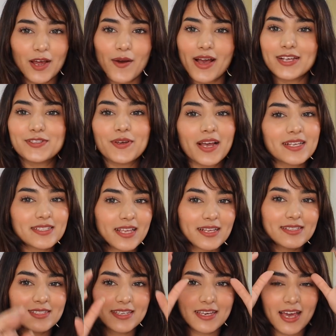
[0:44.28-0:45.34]
Now, as you guys
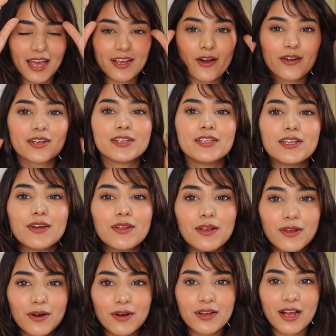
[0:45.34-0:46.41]
can see, I got a new
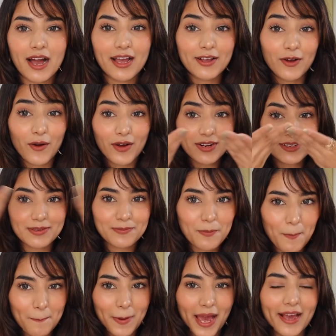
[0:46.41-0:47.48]
look. I got
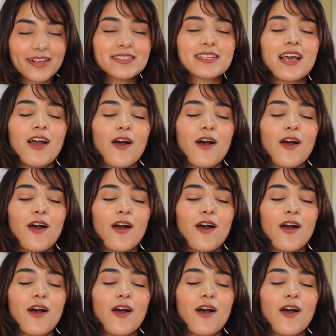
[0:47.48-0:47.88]
bangs.